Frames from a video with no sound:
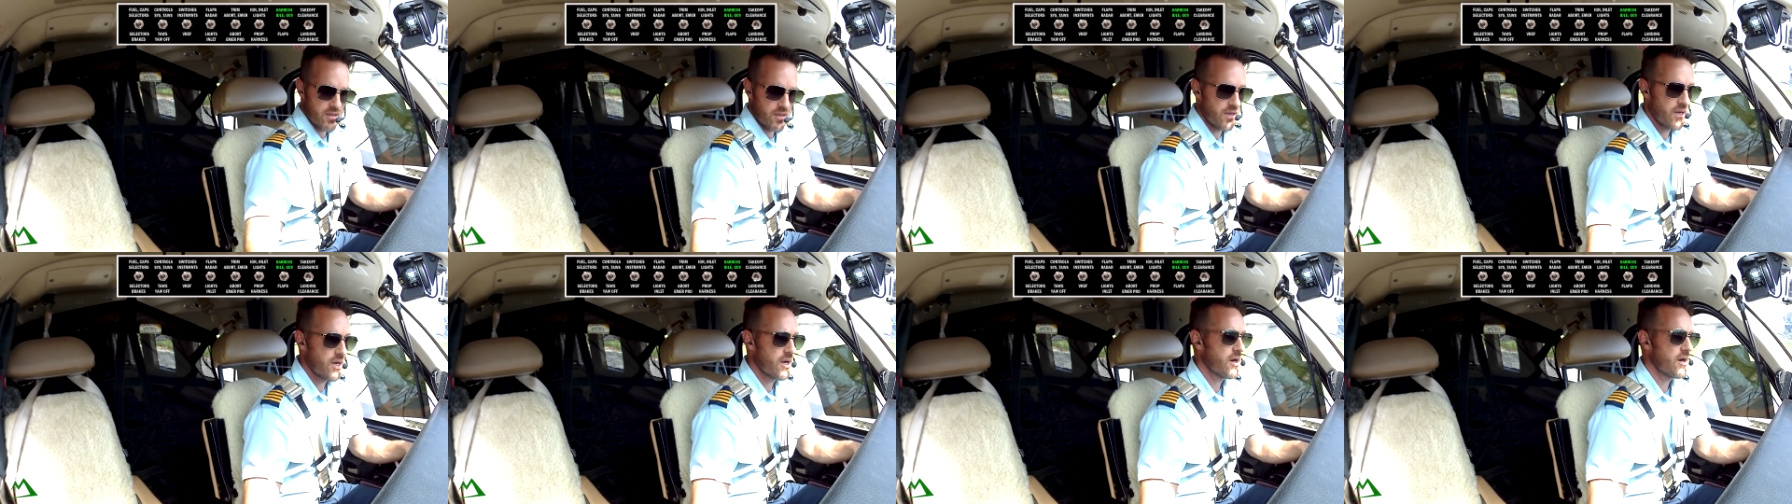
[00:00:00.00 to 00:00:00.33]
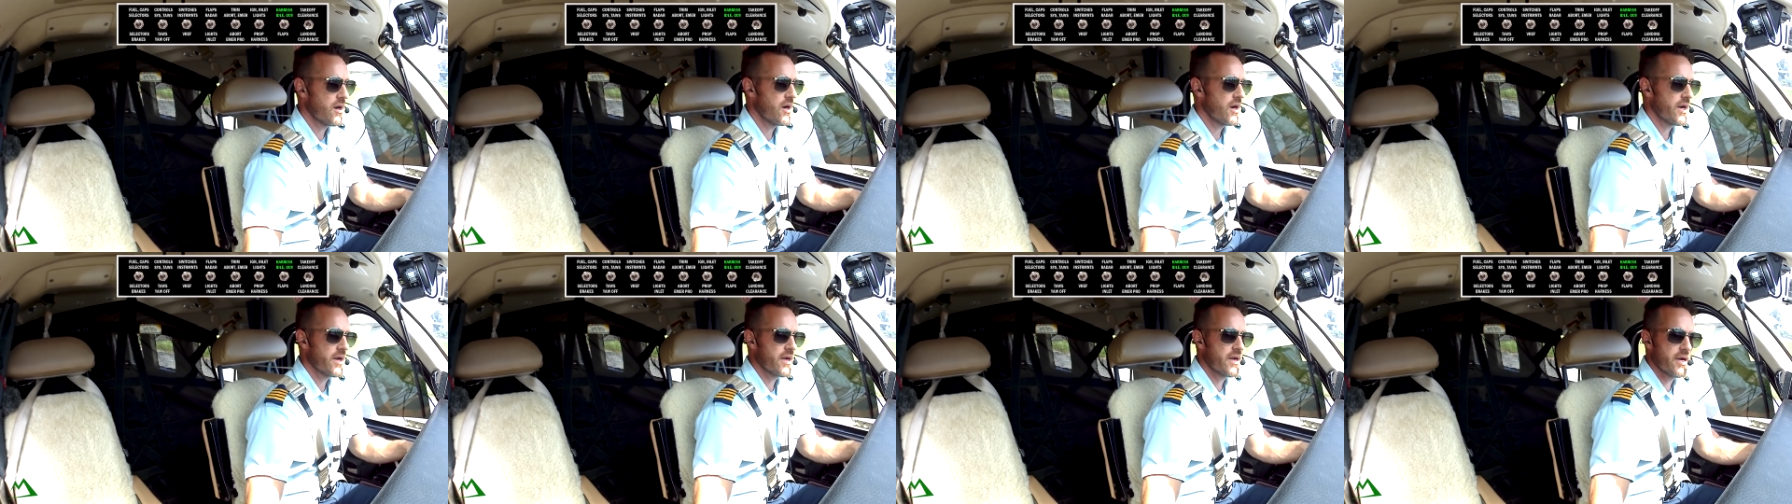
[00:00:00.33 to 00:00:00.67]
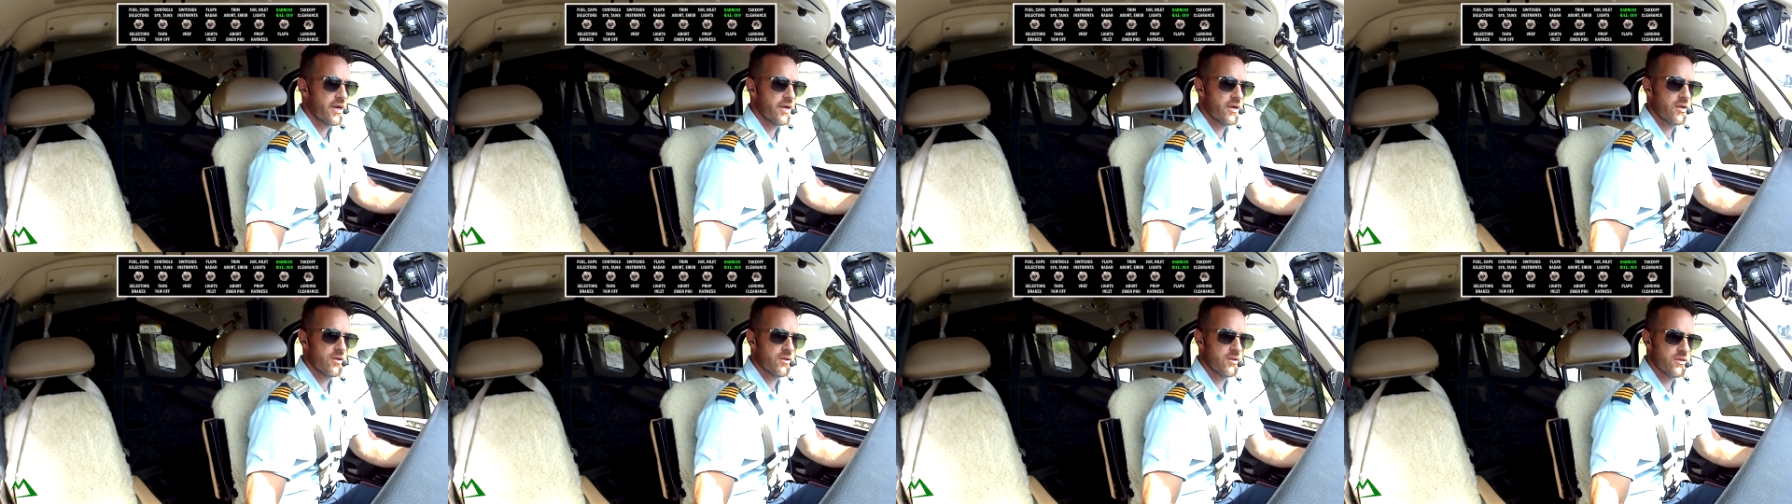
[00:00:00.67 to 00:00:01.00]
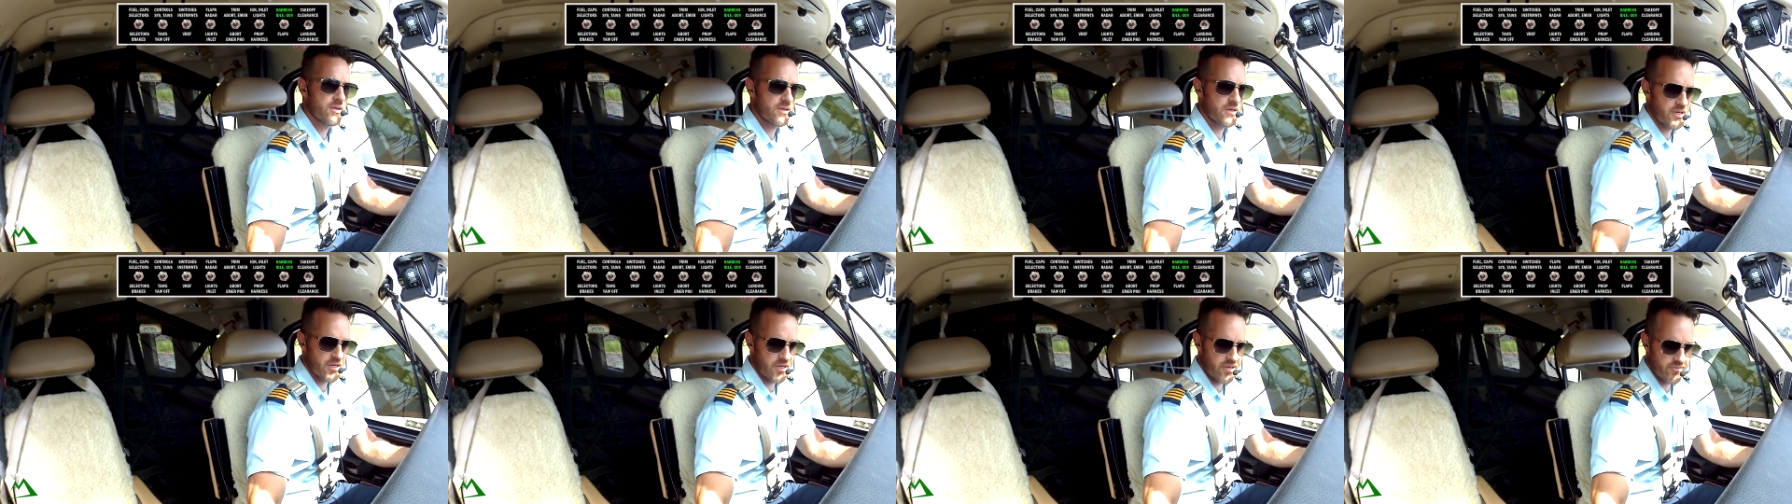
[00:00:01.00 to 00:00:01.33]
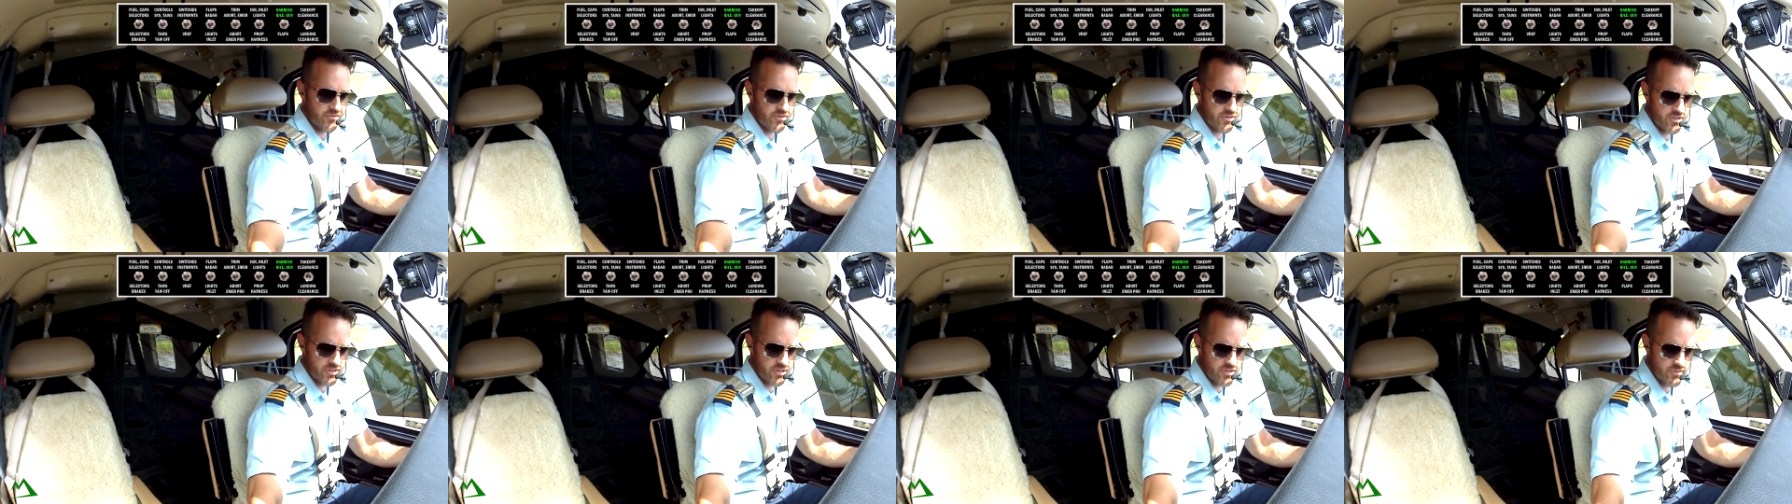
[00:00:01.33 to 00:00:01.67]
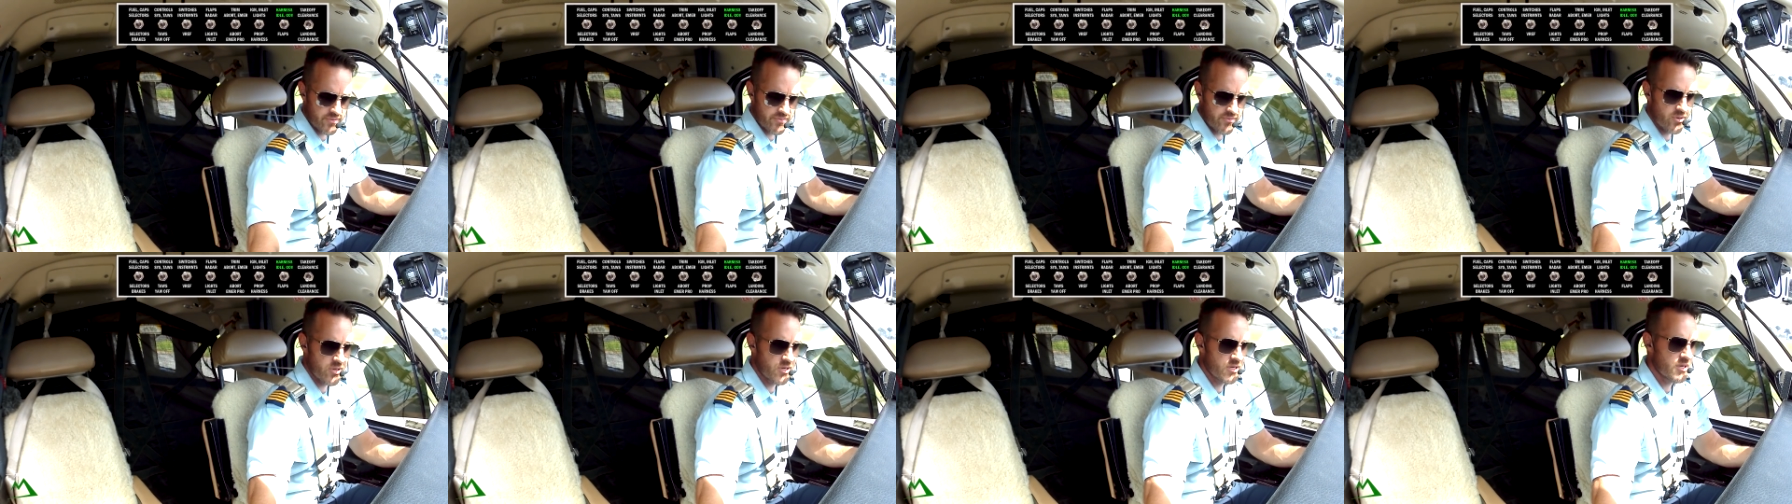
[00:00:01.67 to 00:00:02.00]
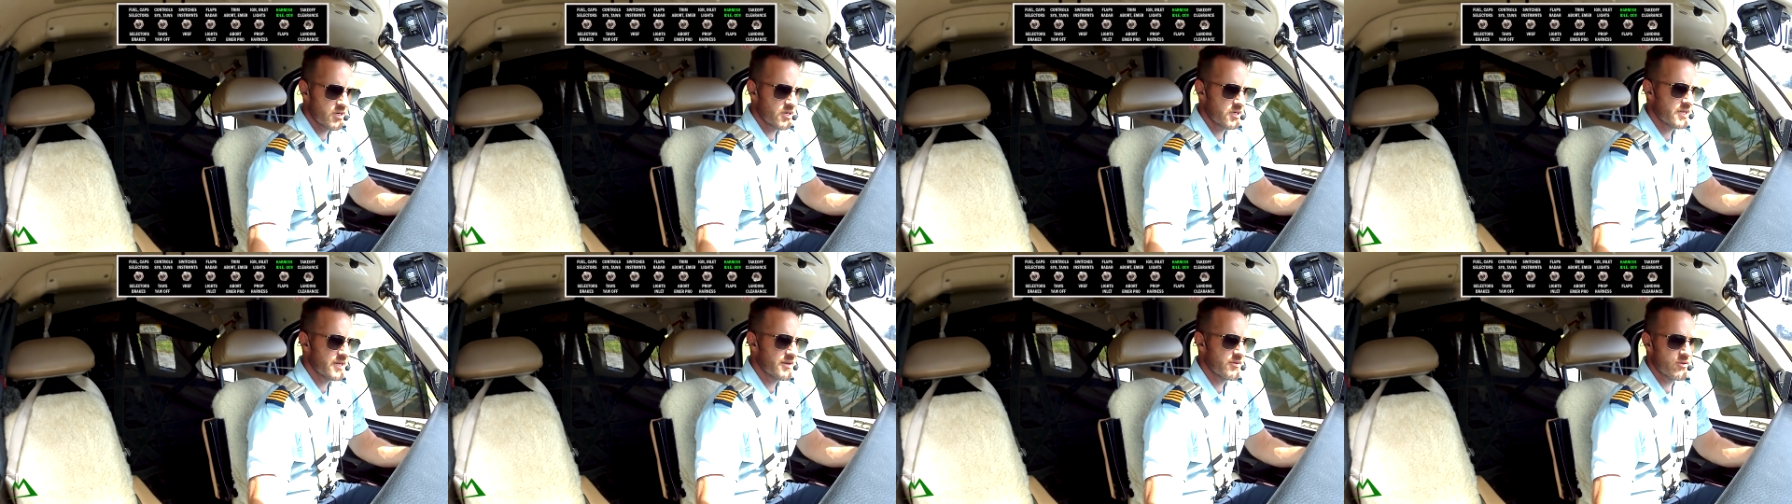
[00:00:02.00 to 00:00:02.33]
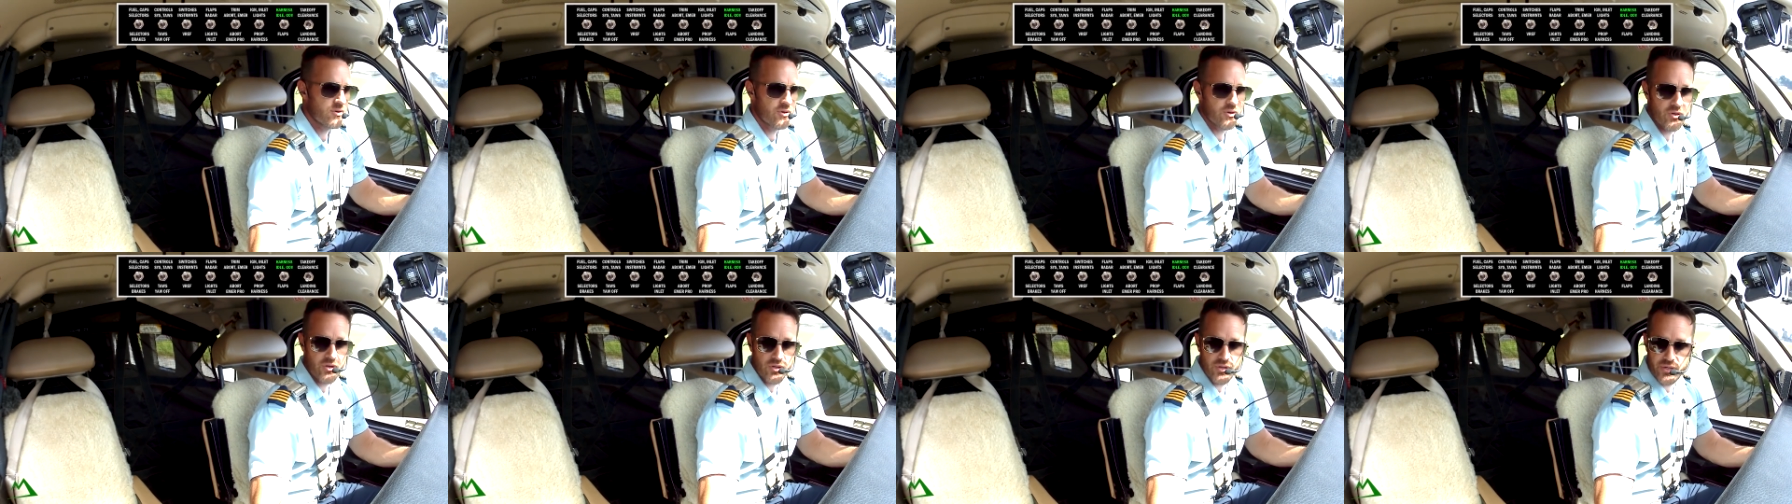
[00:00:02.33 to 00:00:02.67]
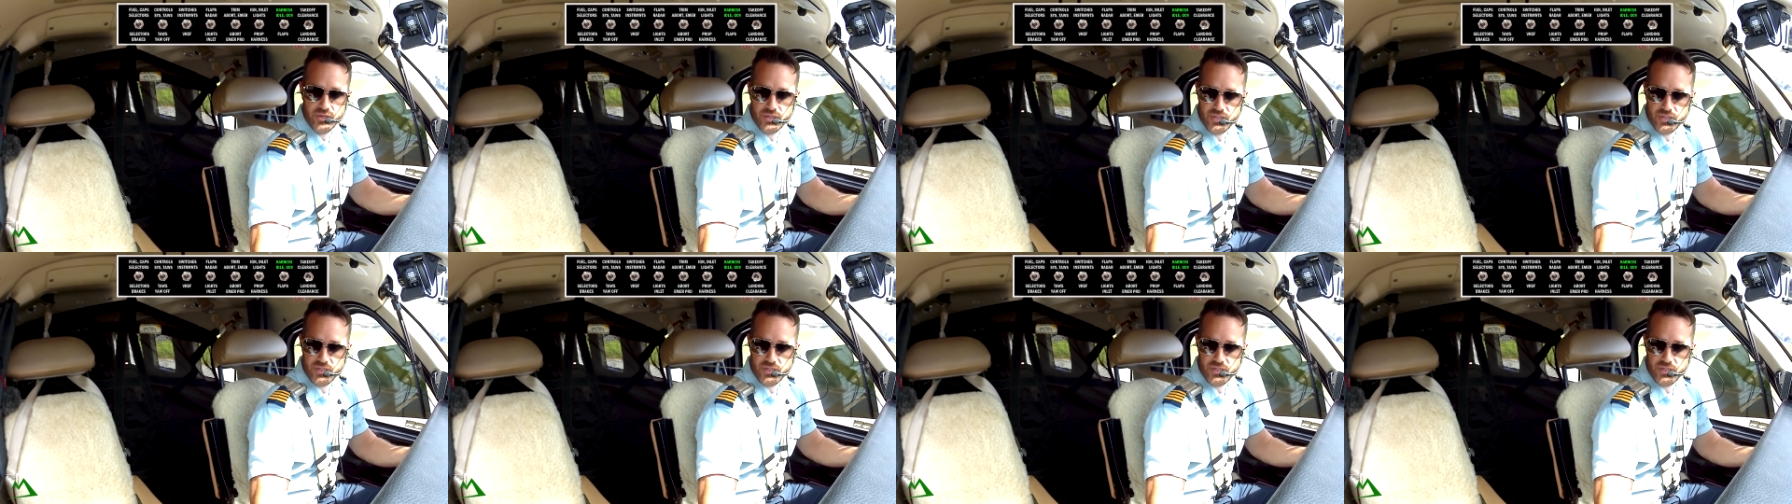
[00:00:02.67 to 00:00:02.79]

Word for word: Our high idle and governor, we've already done governor earlier